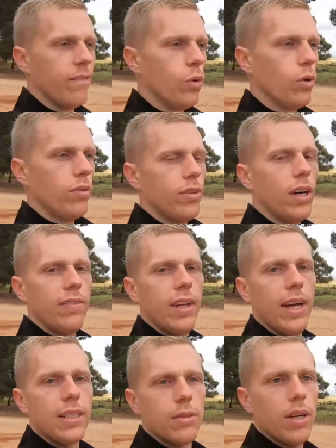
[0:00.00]
or 5
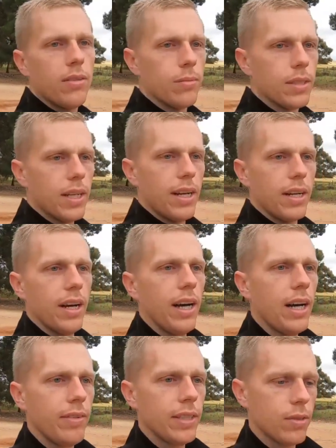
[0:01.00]
days away from starting
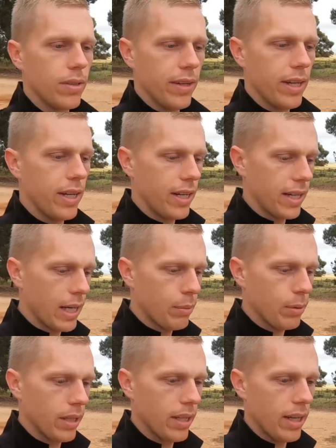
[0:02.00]
harvest. We've had a
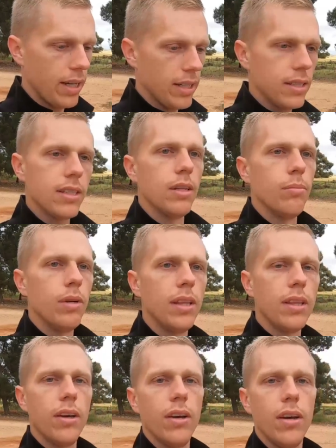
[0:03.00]
couple of days in the
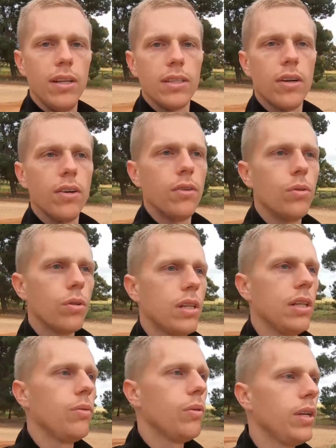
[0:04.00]
mid-30s, hot
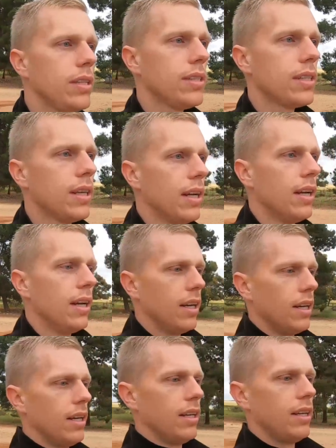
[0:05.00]
northerly winds.
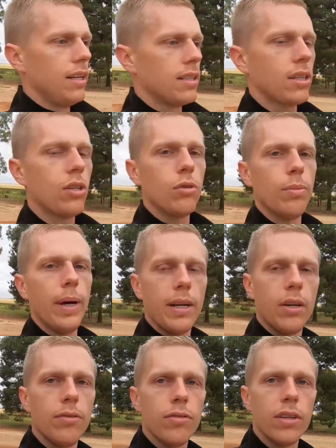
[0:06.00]
It's cooled
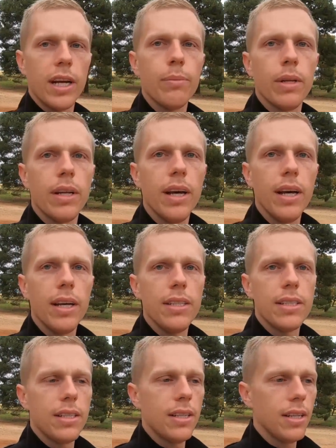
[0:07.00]
back off for a couple of
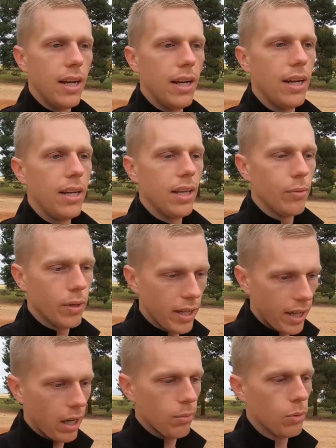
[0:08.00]
days, and then we're going
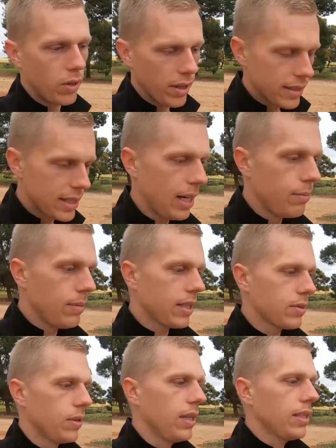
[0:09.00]
to get more of the same
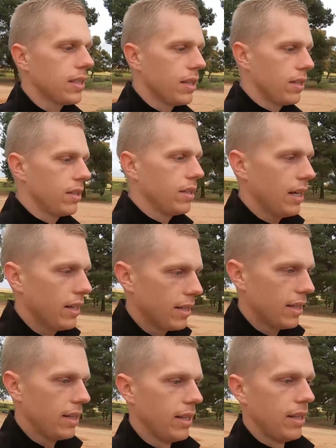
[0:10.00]
next week. So,
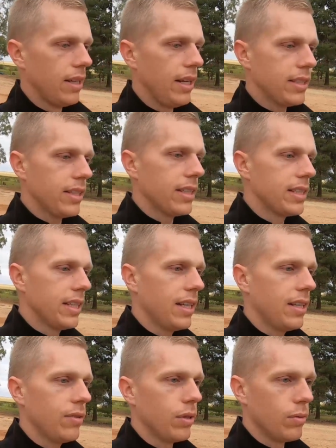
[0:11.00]
as I
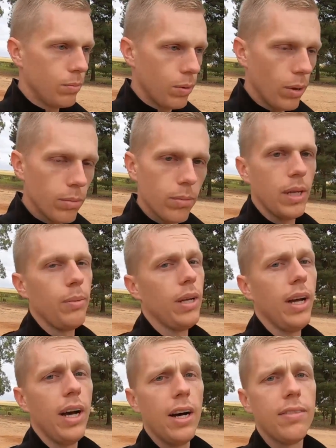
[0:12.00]
said, we will probably
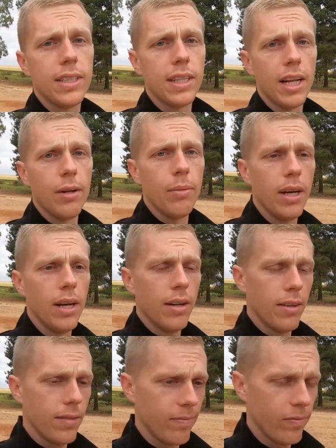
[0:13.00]
be harvesting in
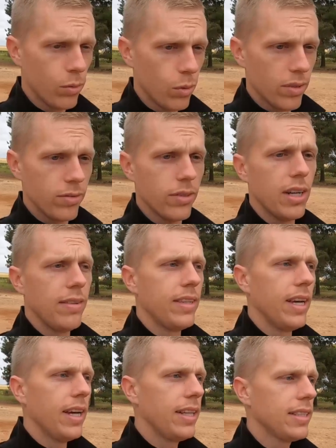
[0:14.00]
about 4 to 5
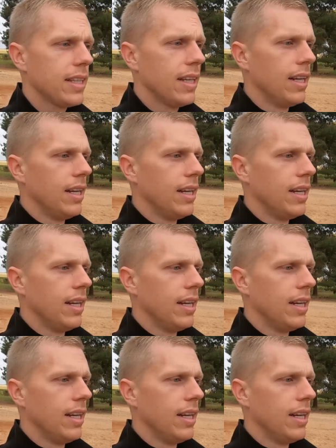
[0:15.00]
days.